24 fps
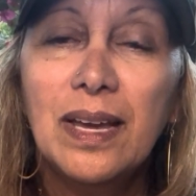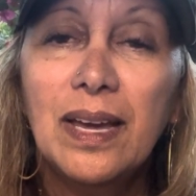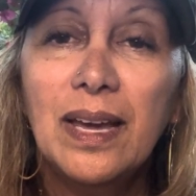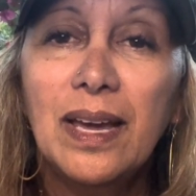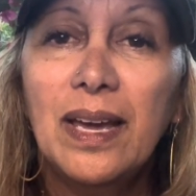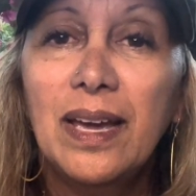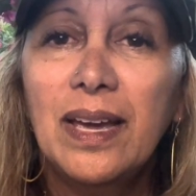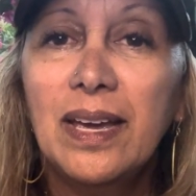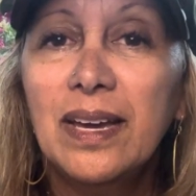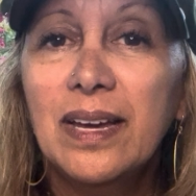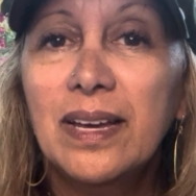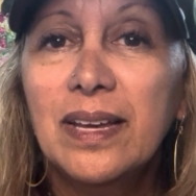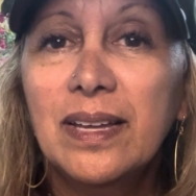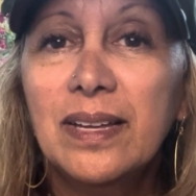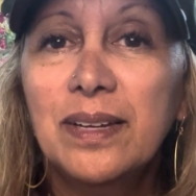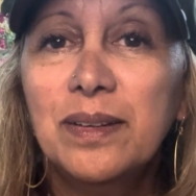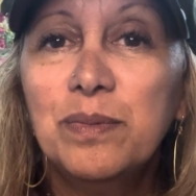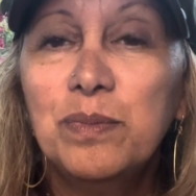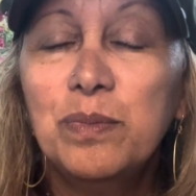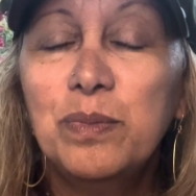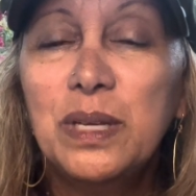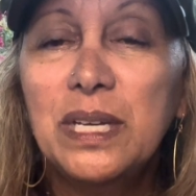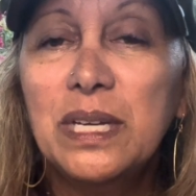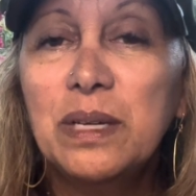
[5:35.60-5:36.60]

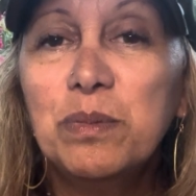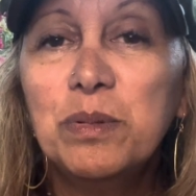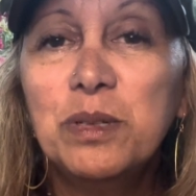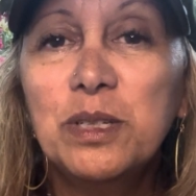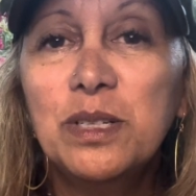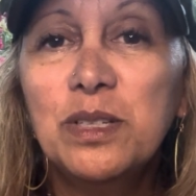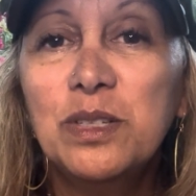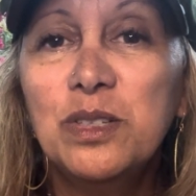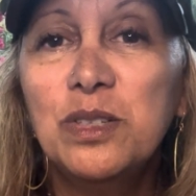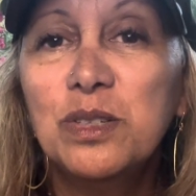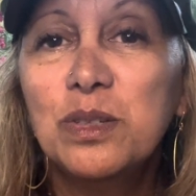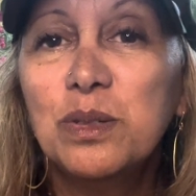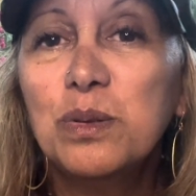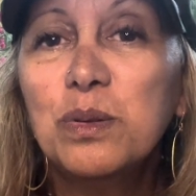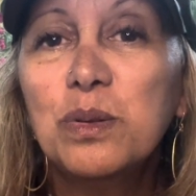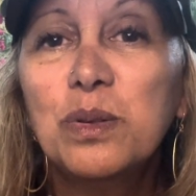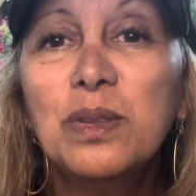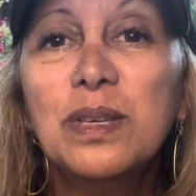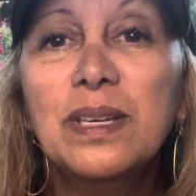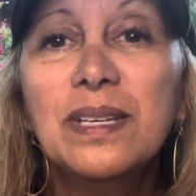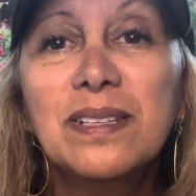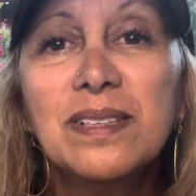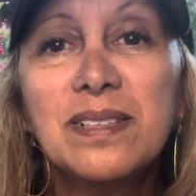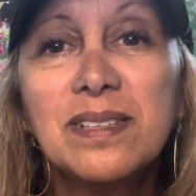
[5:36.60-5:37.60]
and be able to do
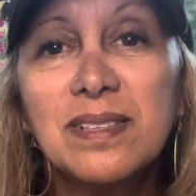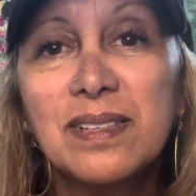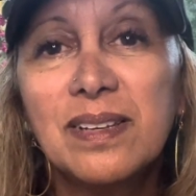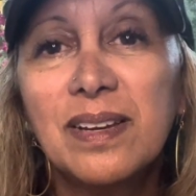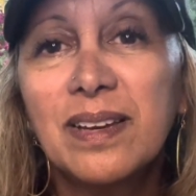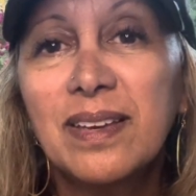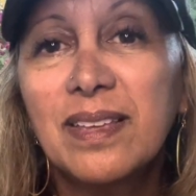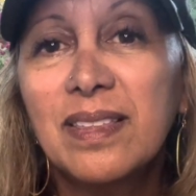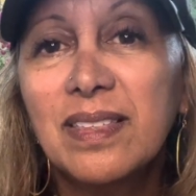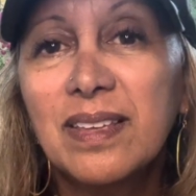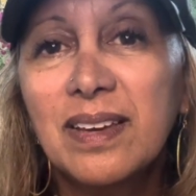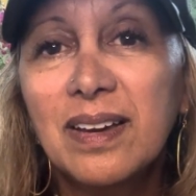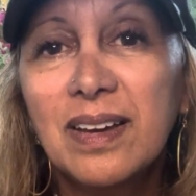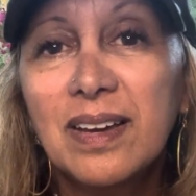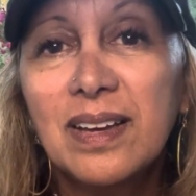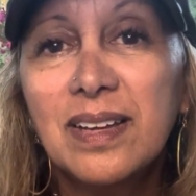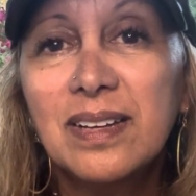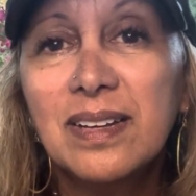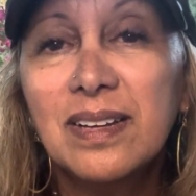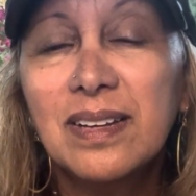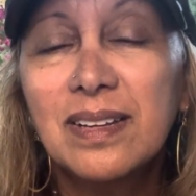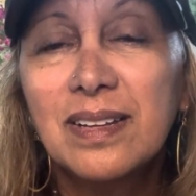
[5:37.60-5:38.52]
things like that.